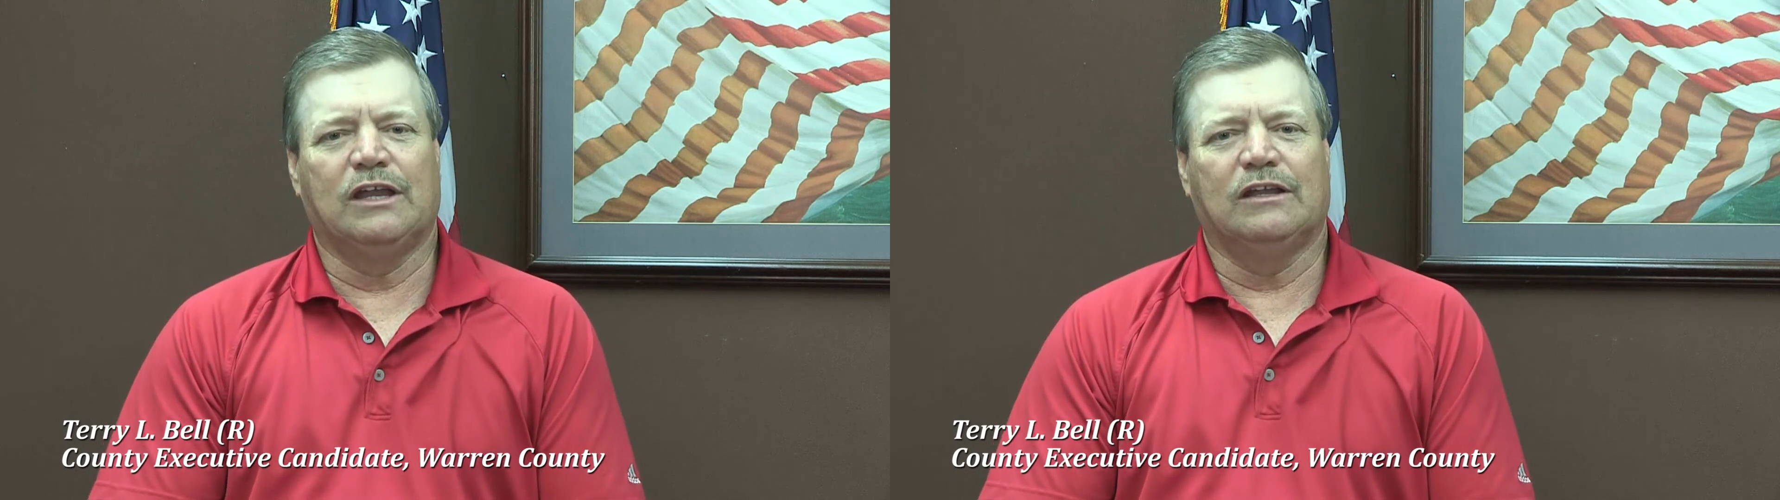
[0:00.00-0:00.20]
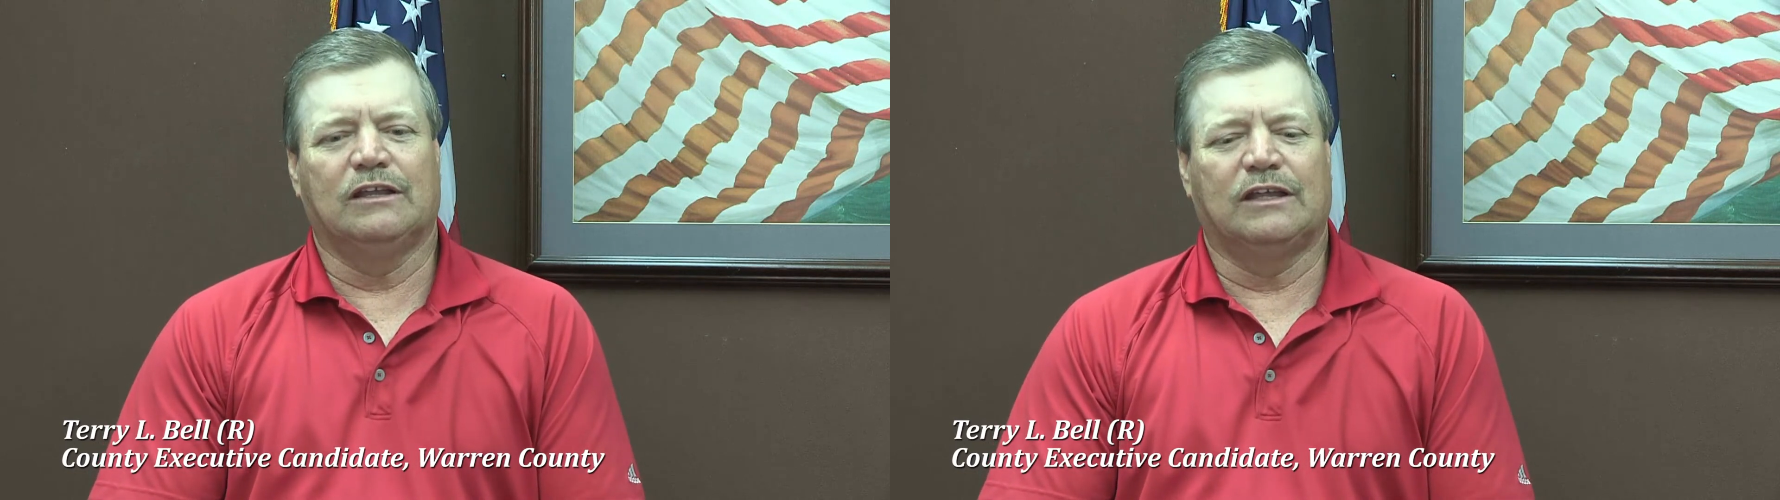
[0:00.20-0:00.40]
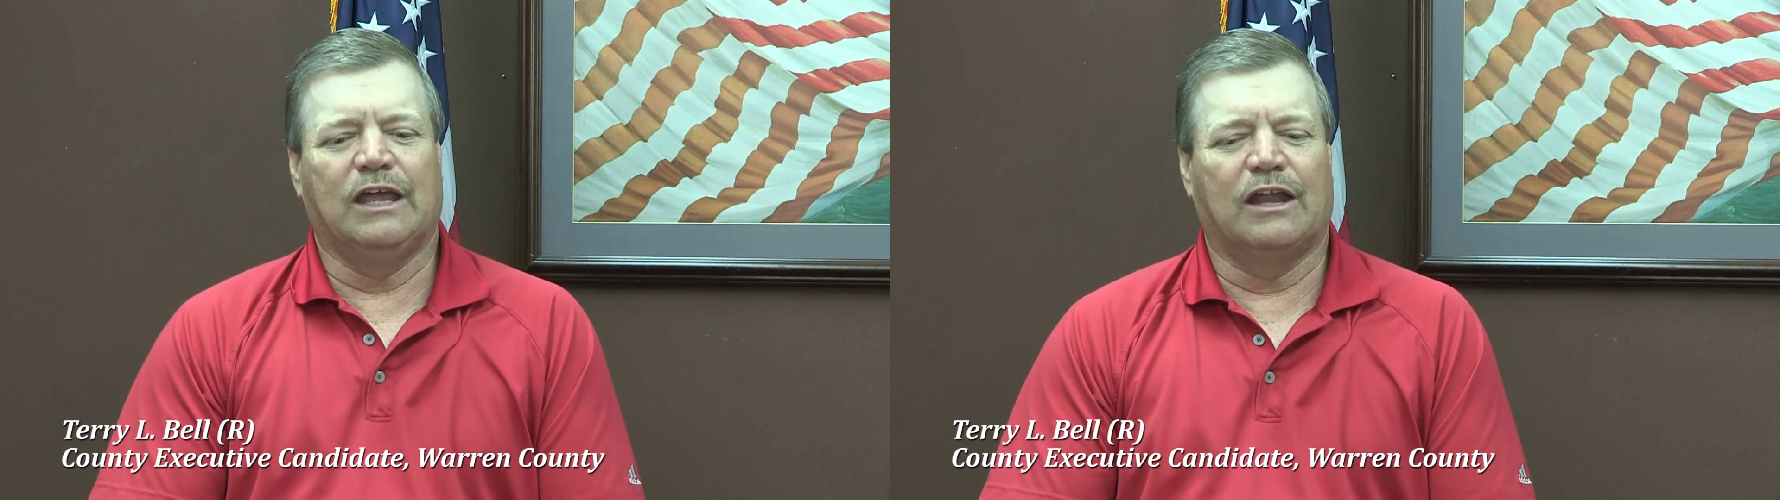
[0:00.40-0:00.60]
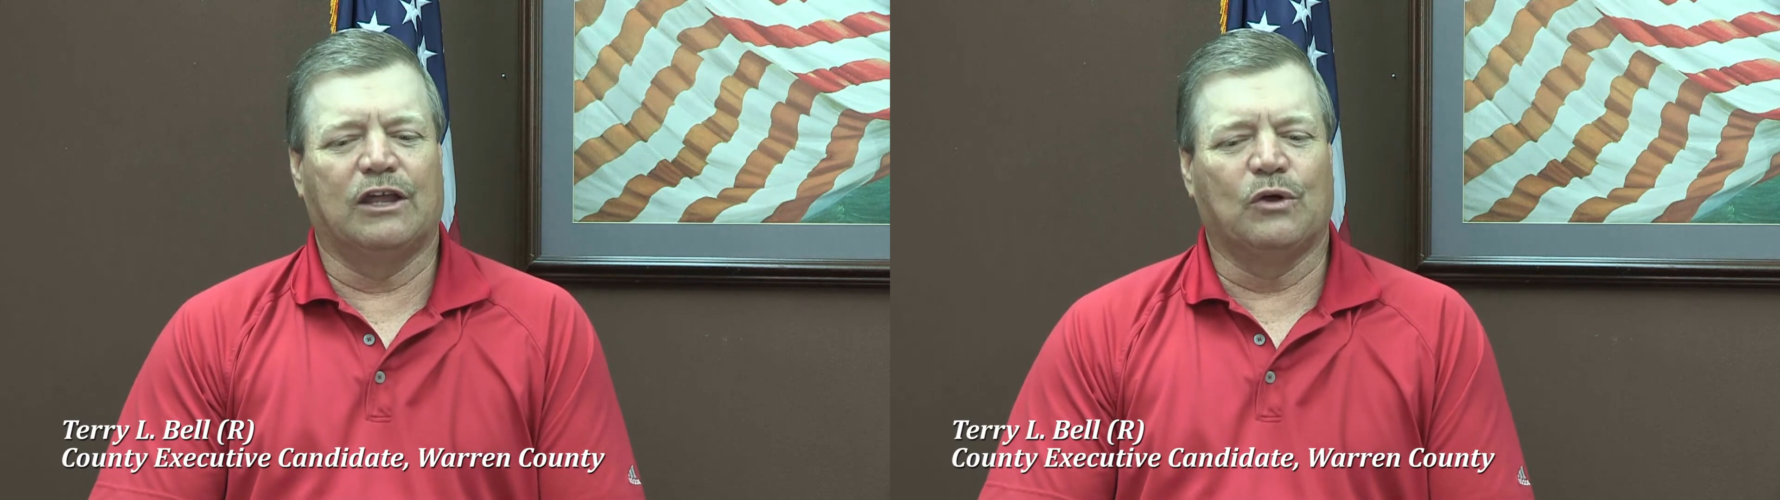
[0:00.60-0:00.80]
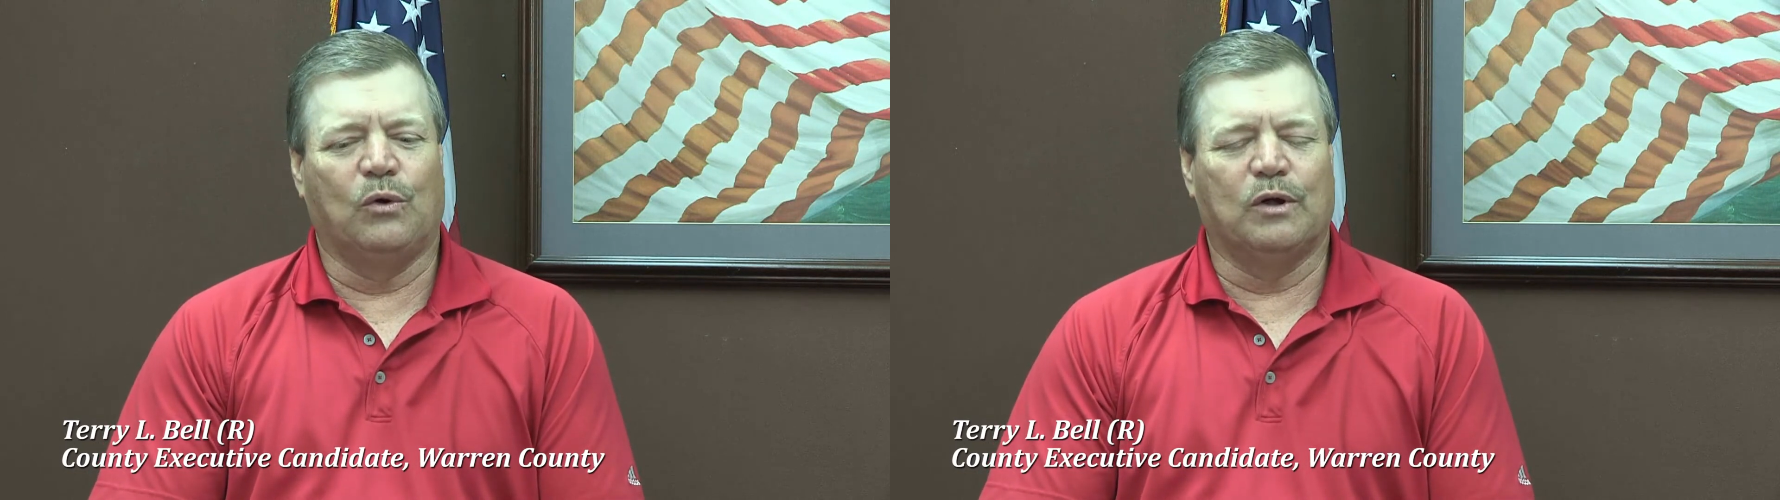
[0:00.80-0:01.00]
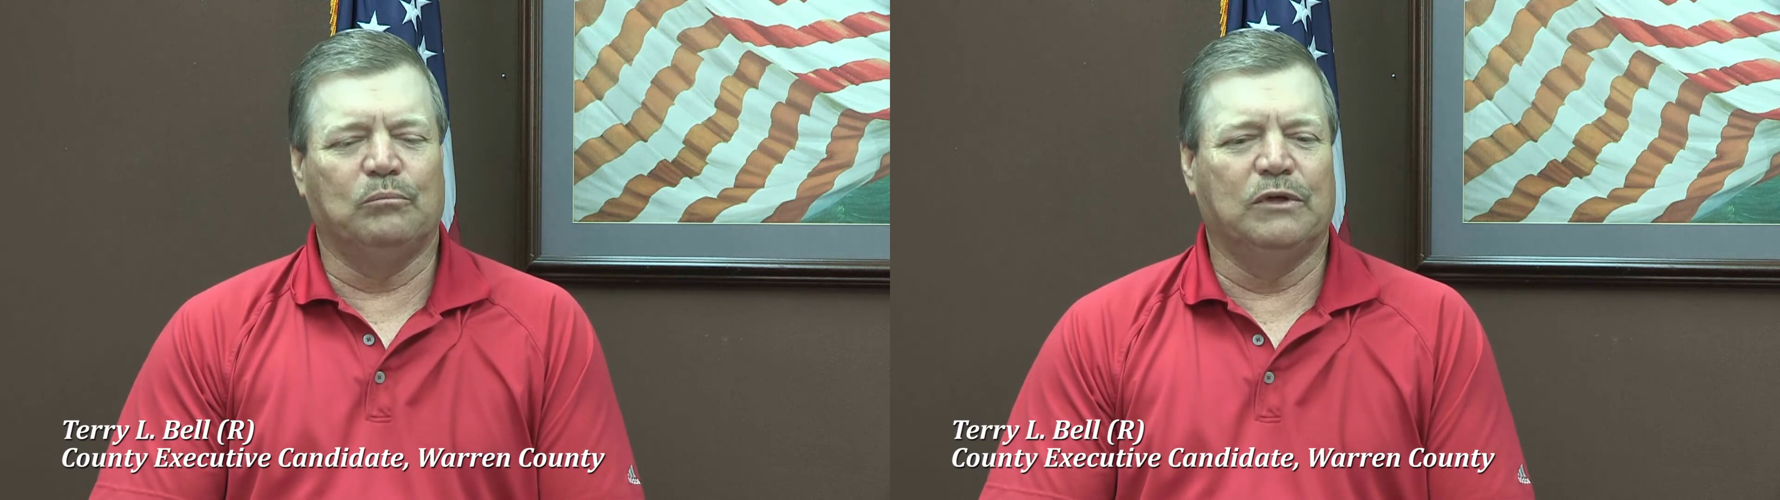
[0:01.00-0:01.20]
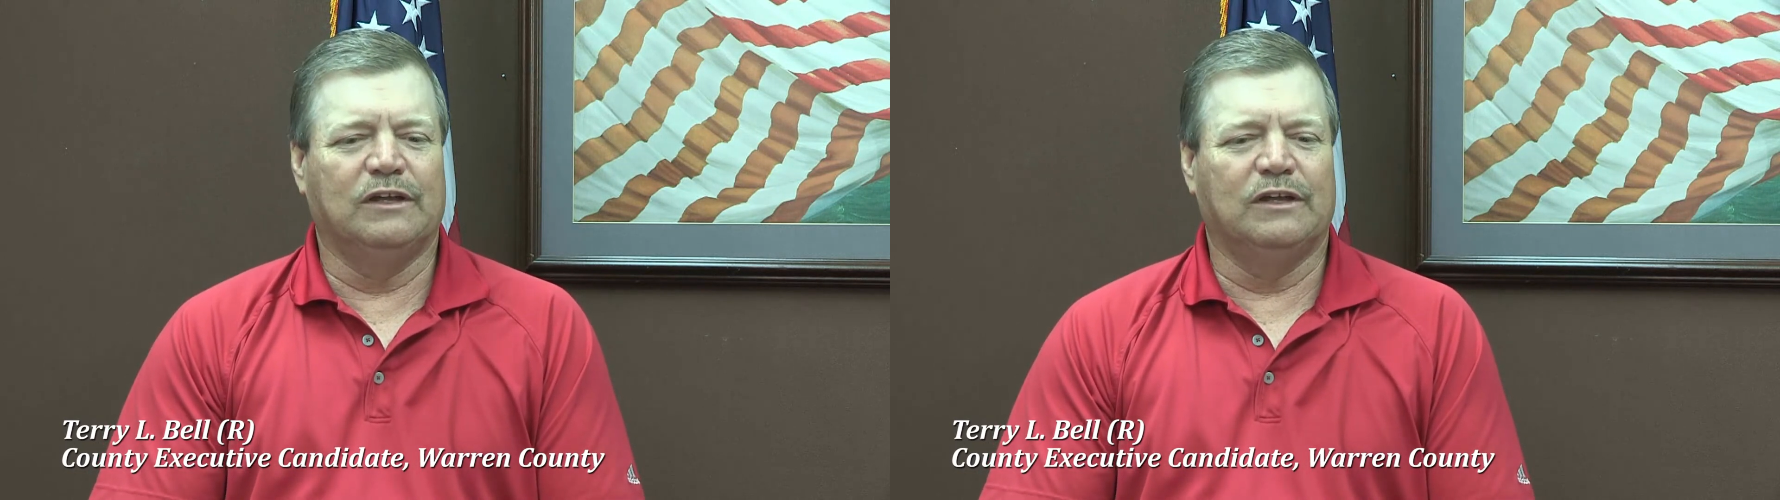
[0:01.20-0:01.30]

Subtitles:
into the county court,